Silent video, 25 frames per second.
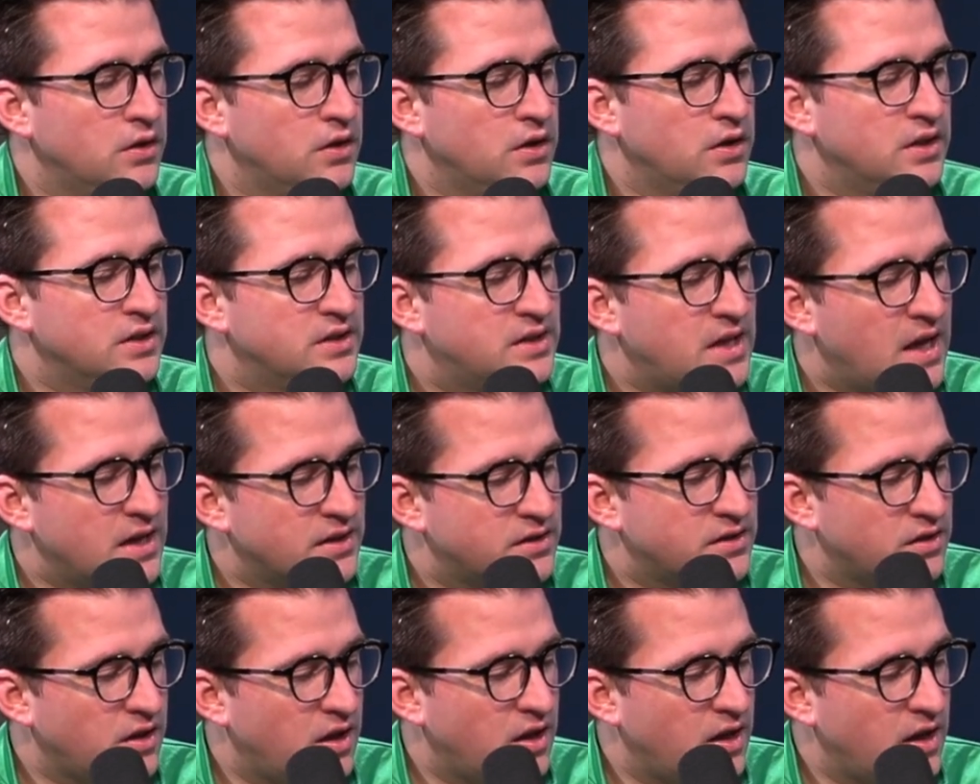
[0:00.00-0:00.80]

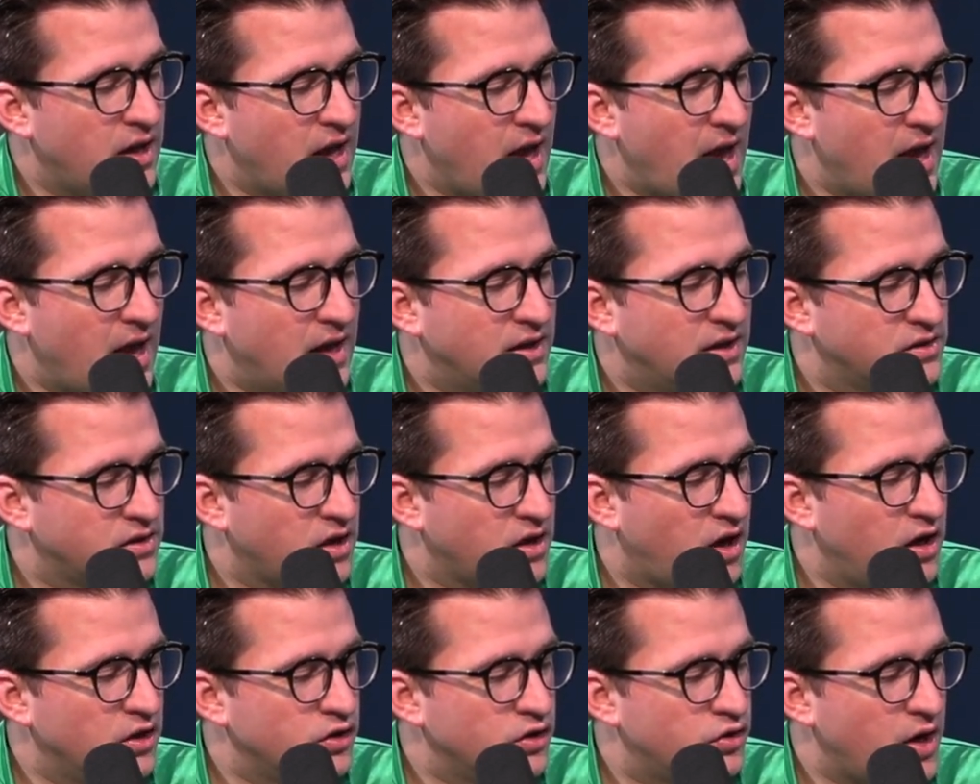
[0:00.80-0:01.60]
Tesla has
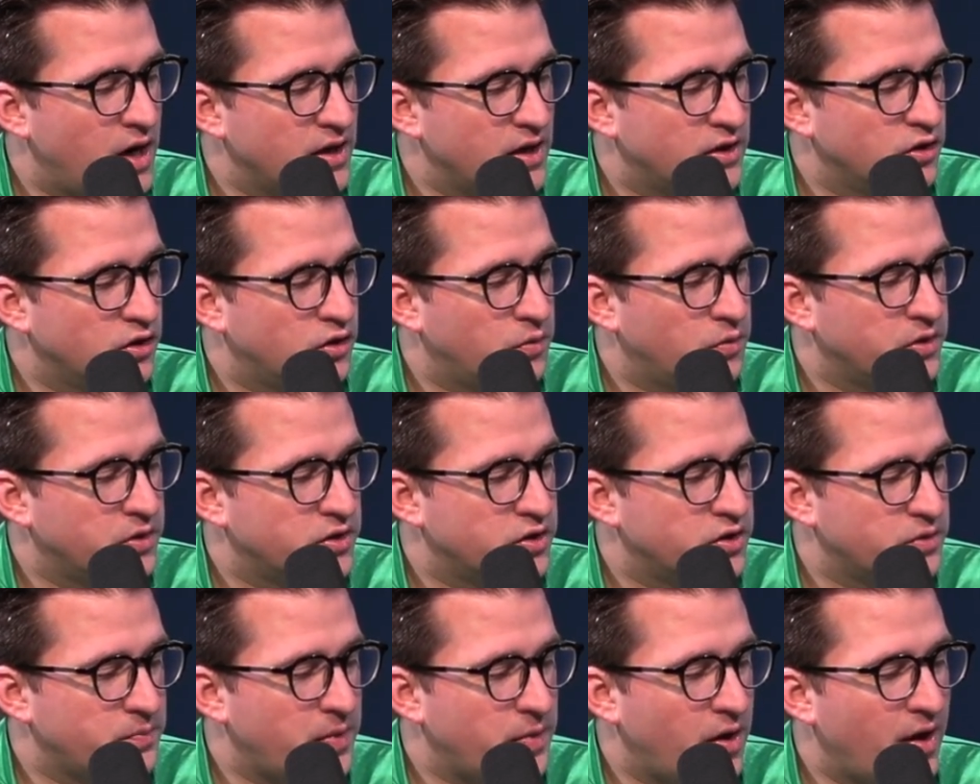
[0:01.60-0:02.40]
contracted to
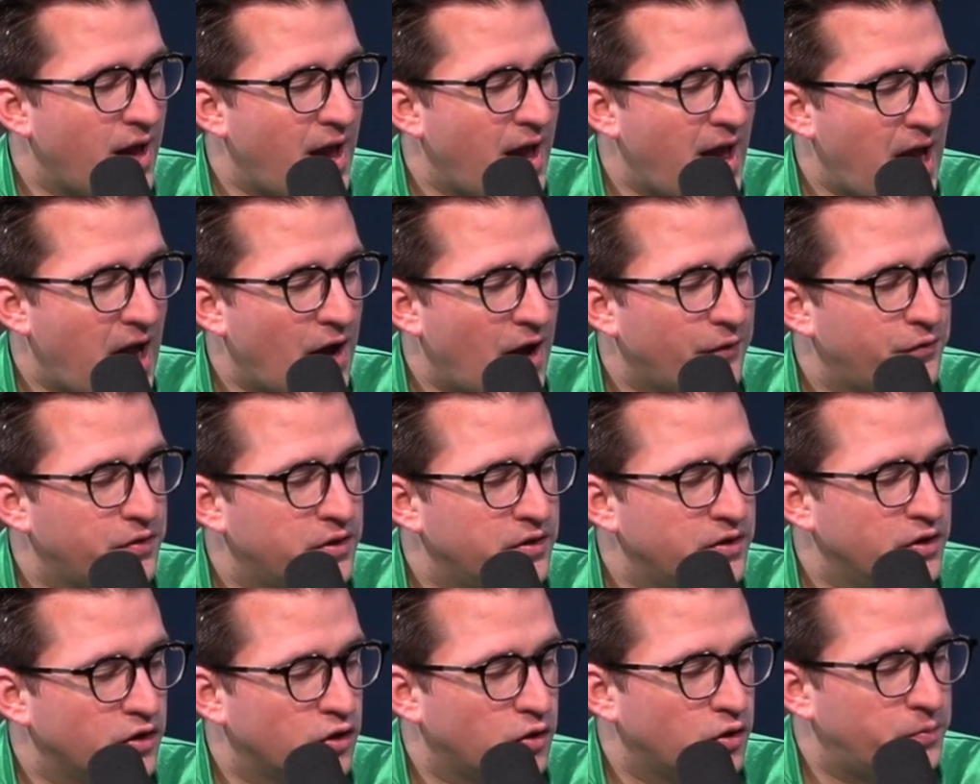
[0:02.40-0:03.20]
purchase about half the
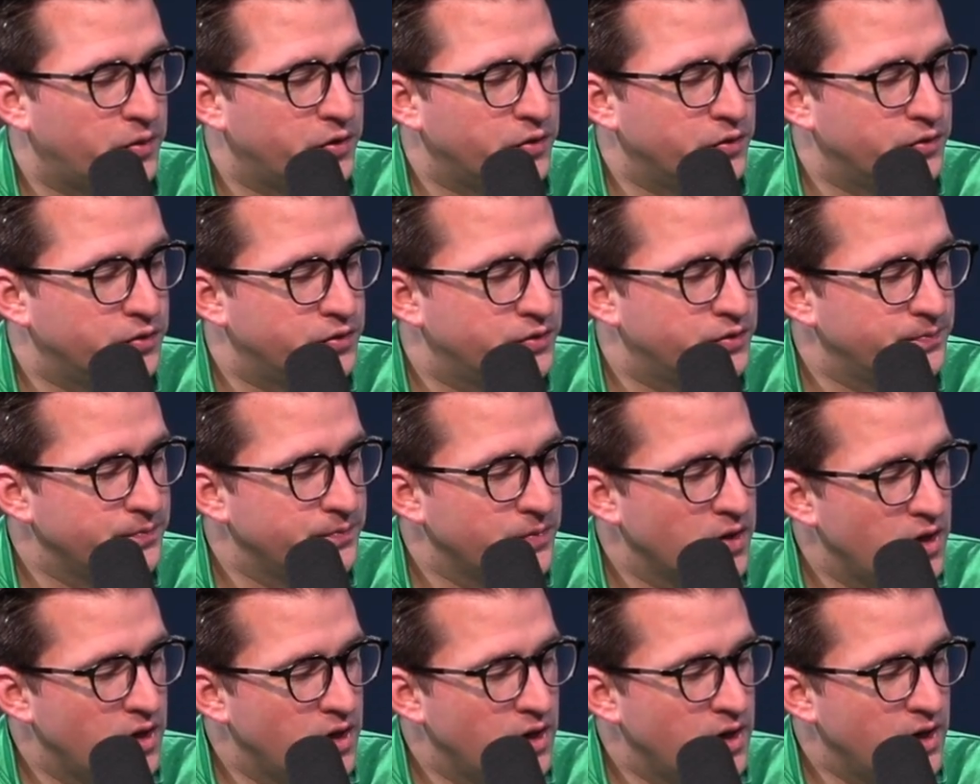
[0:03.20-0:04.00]
nickel produced,
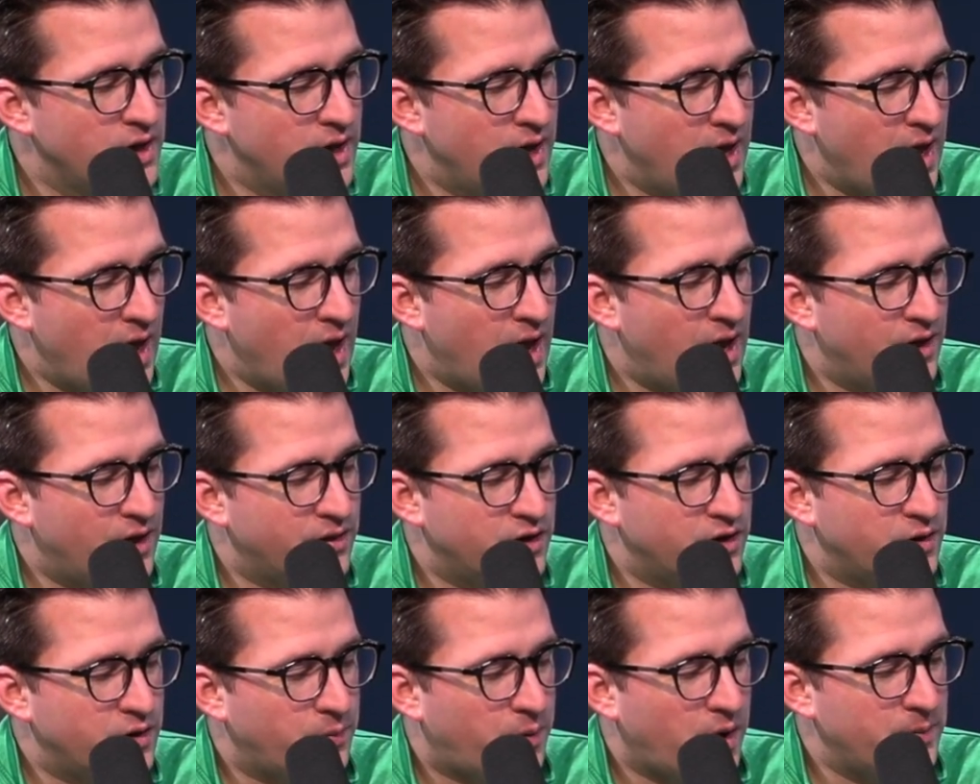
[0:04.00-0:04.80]
and
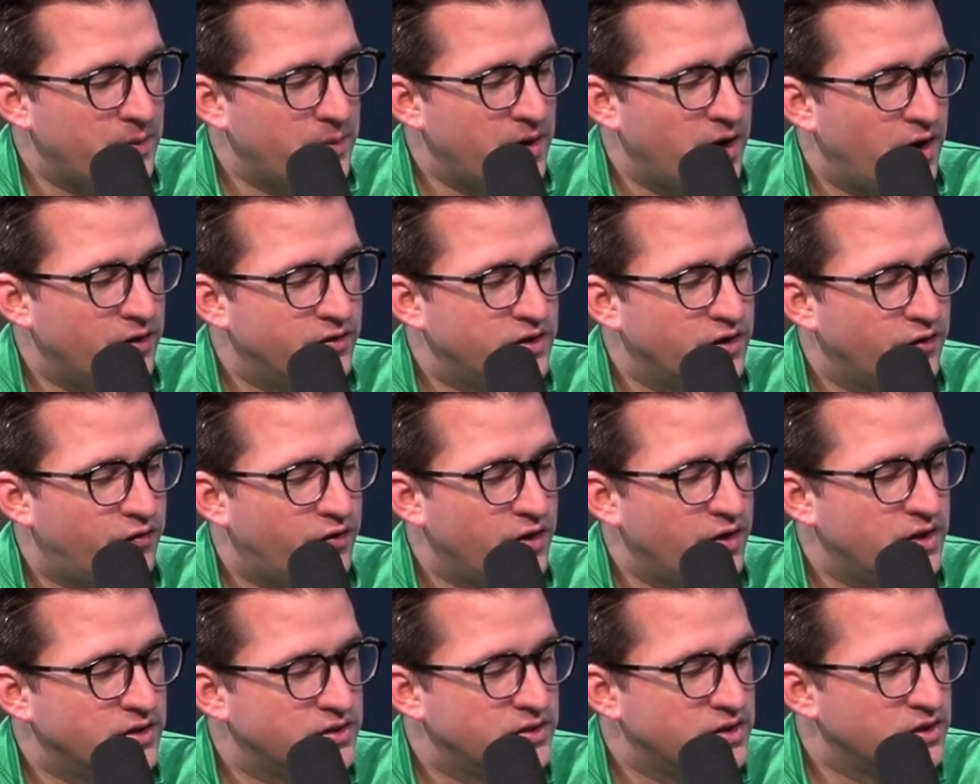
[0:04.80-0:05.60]
the Department of
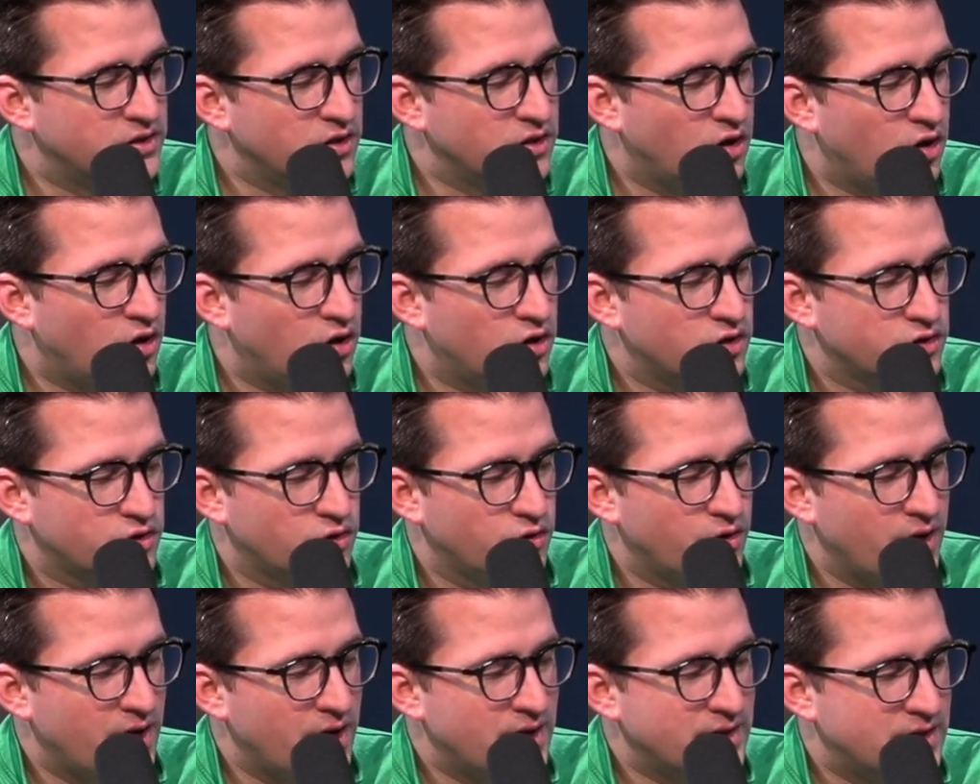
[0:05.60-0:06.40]
Defense is
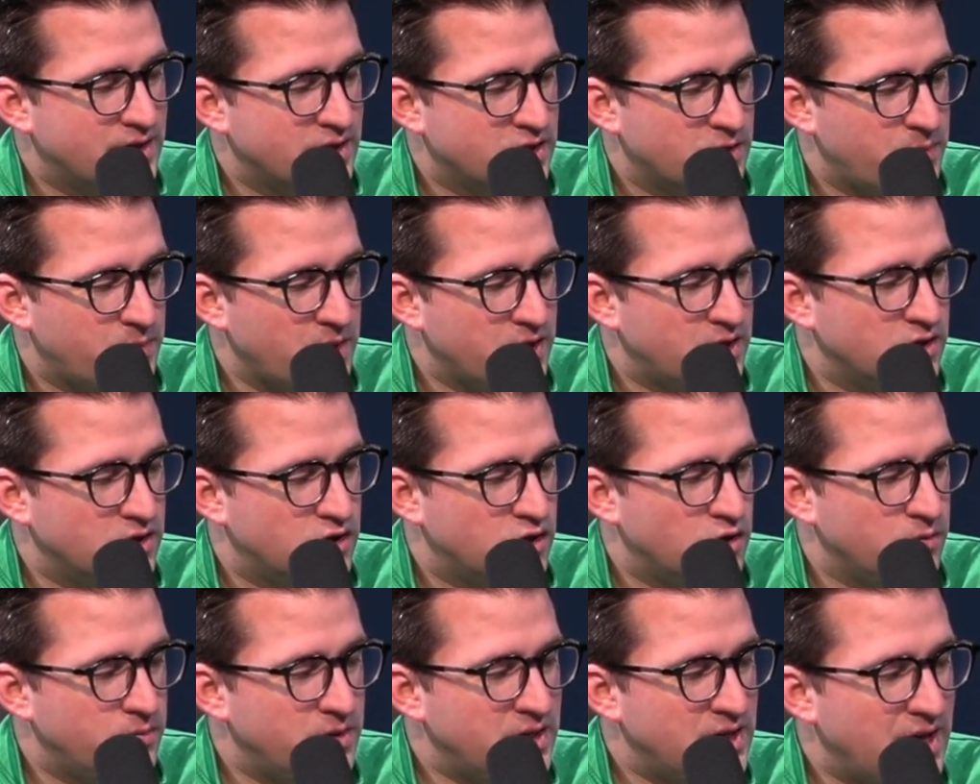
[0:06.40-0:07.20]
also anticipated
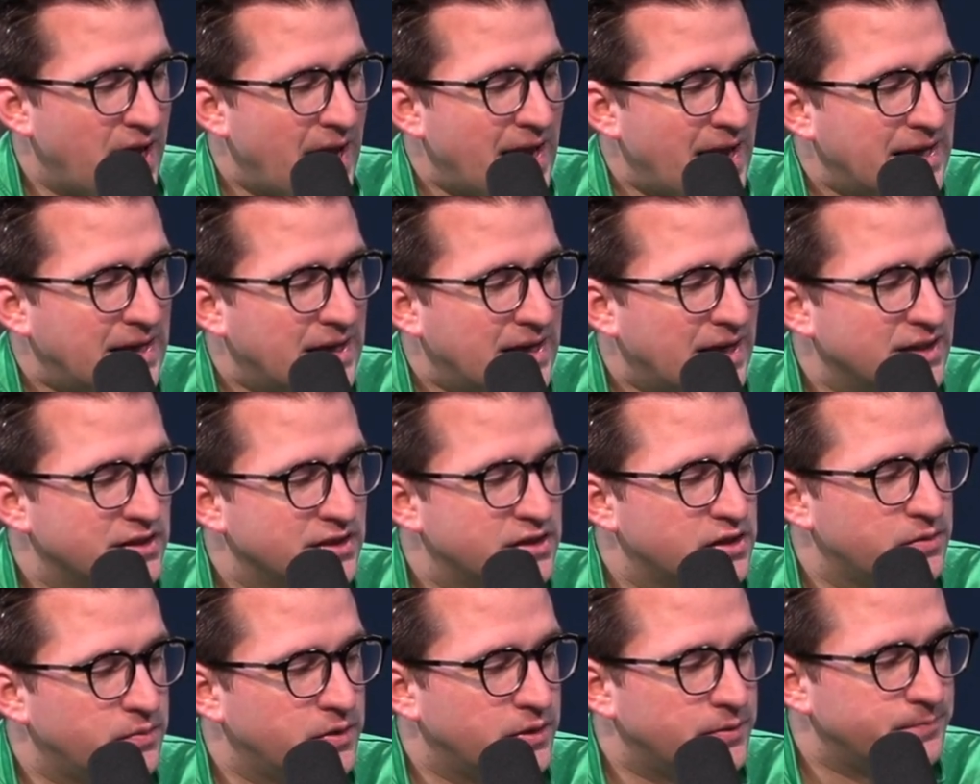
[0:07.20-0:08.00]
to be a
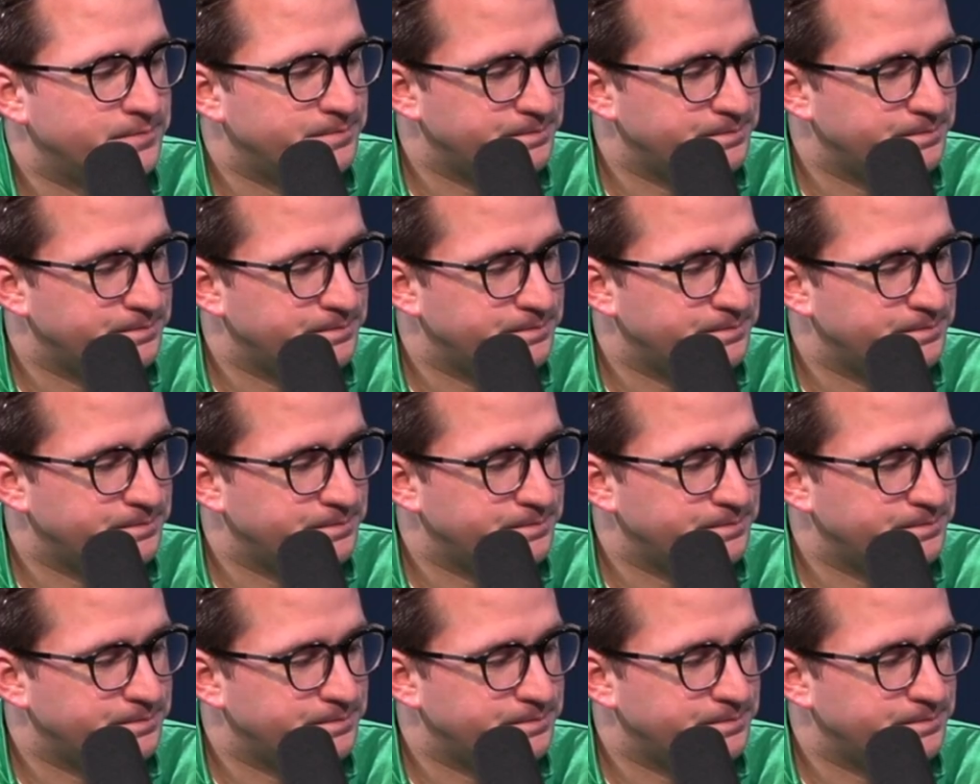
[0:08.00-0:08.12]
customer.